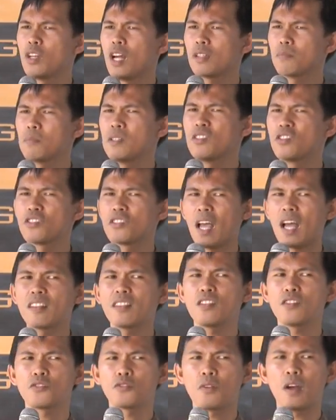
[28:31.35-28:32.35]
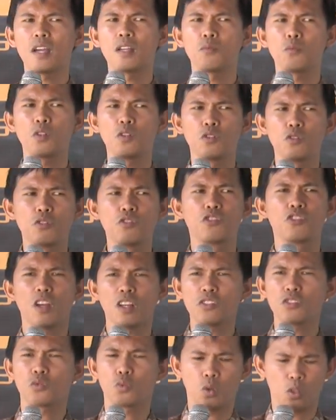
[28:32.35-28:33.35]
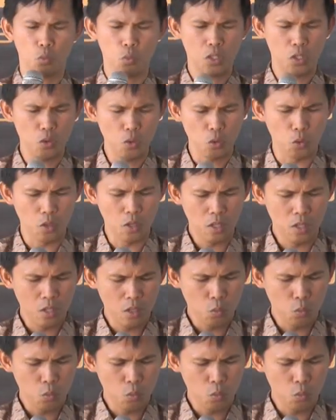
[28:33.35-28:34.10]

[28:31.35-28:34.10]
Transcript: not be satisfied with just what we do.